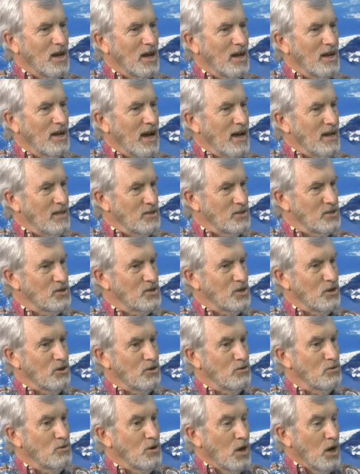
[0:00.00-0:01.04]
And
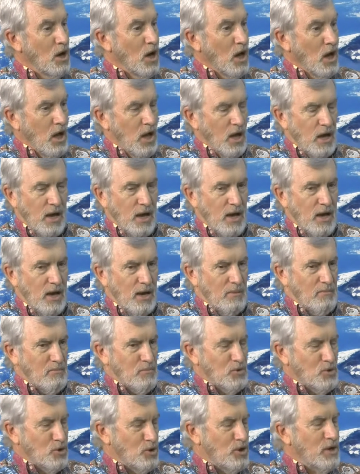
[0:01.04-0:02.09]
so.
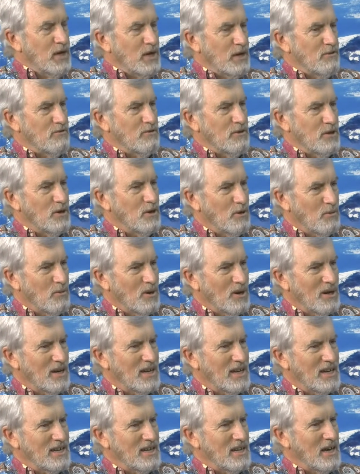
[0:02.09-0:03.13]
You're here in
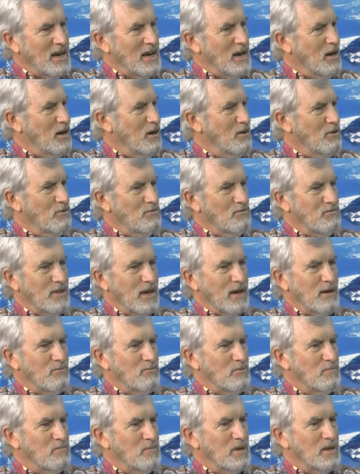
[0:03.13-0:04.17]
Hawaii now, that
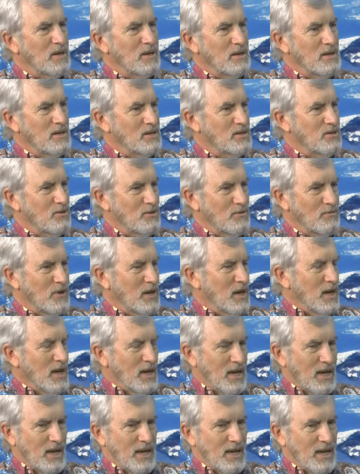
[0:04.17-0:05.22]
would be sort
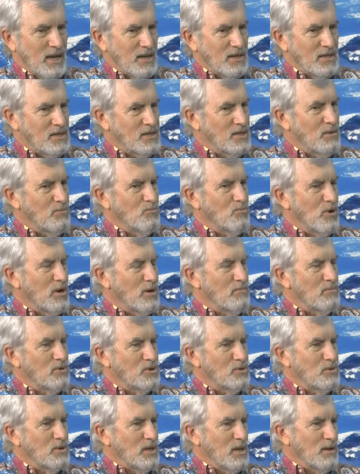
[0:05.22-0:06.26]
of somewhere
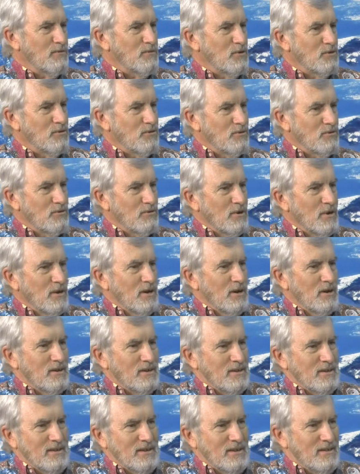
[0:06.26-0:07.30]
between, if you're
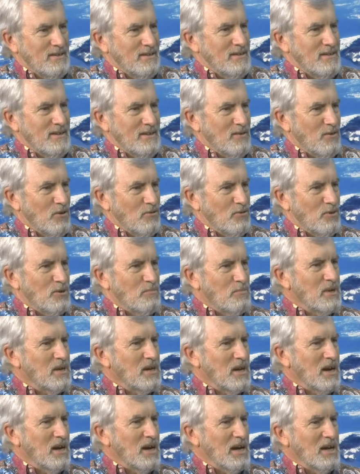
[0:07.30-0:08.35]
on the
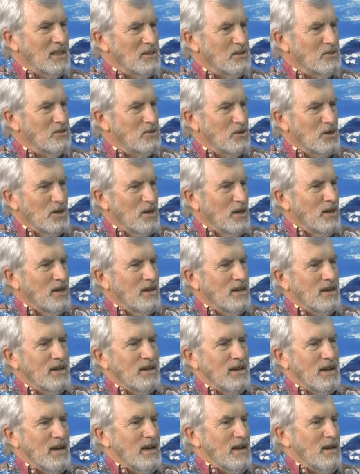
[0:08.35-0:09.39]
Big Island,
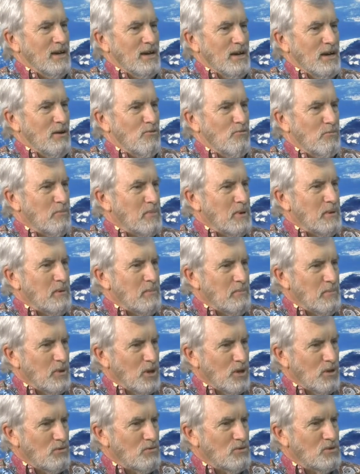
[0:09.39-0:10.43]
it would be
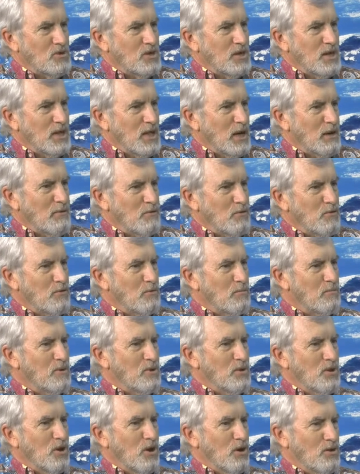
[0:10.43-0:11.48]
below sea level,
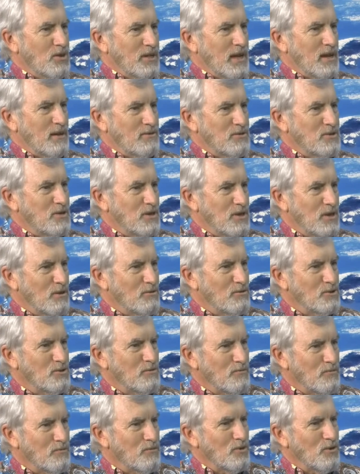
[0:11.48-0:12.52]
but not down to the
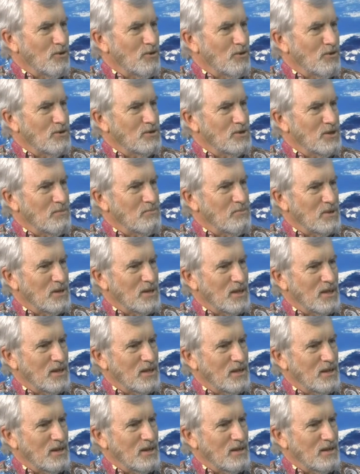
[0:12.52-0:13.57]
ocean floor, something
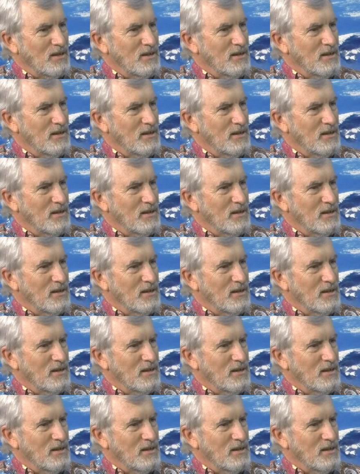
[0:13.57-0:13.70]
like that.